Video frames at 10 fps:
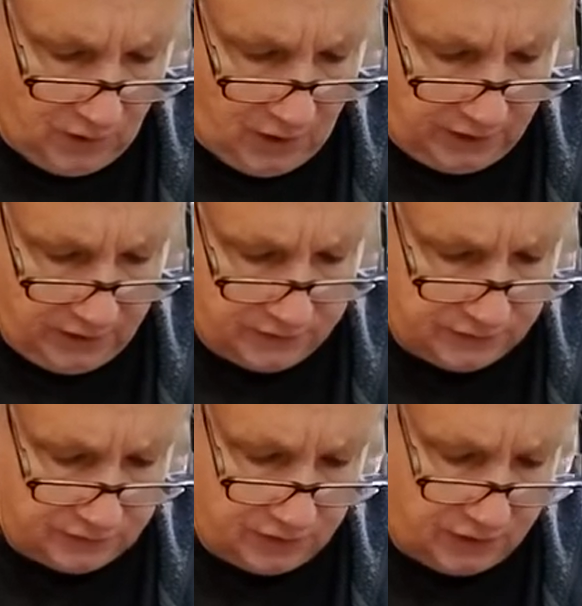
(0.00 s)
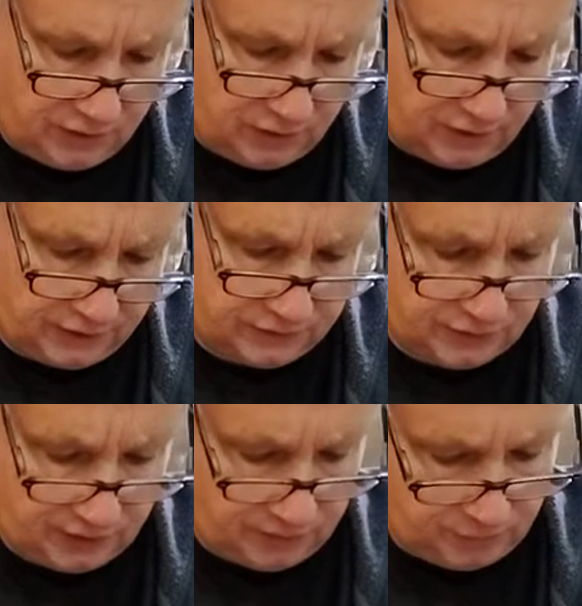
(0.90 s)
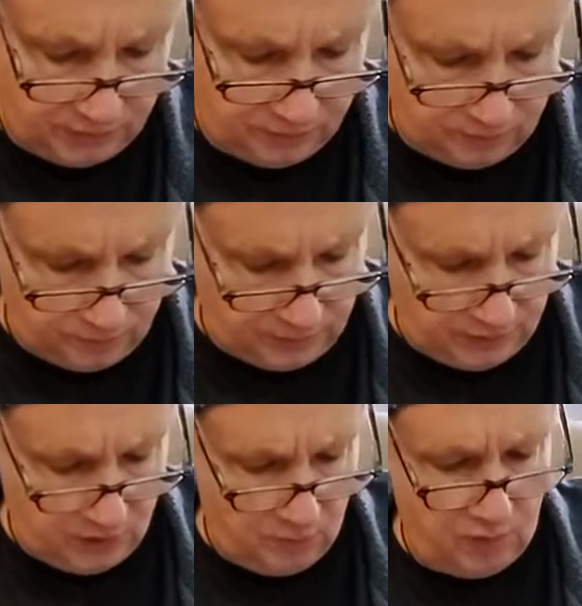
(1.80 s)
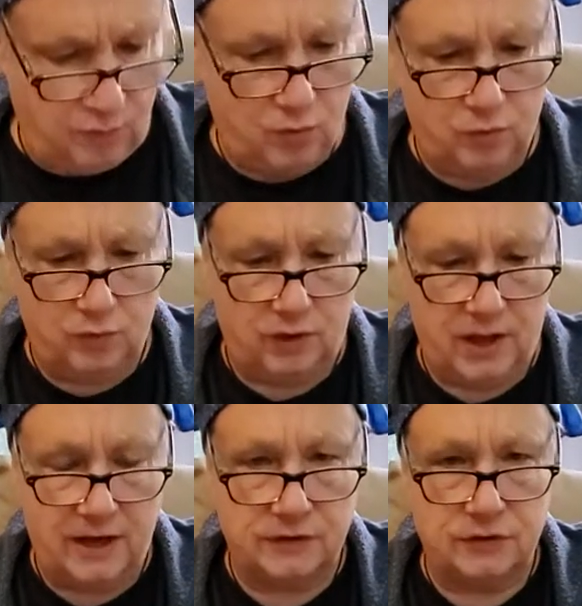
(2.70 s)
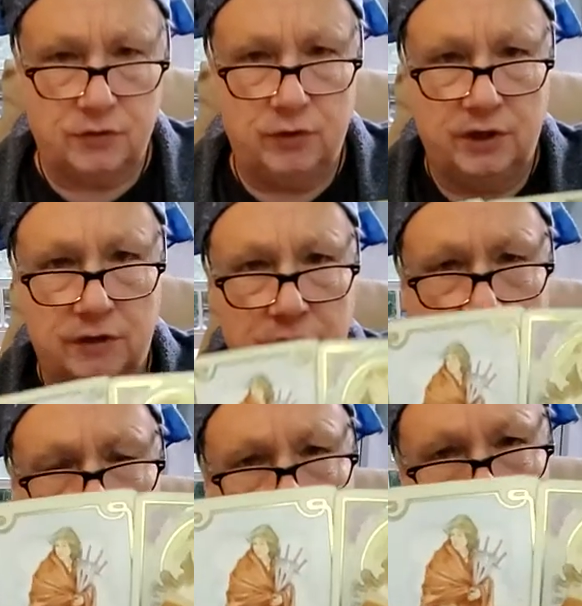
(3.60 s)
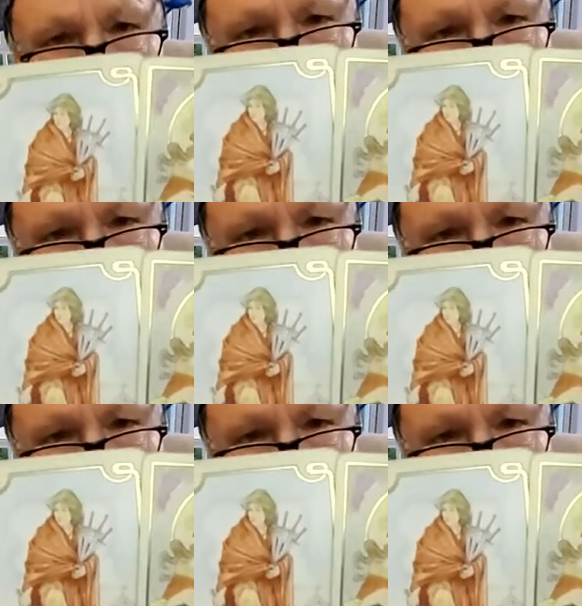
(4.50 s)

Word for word: I guess it's kind of like saying, become a more relaxed queen. Look at her,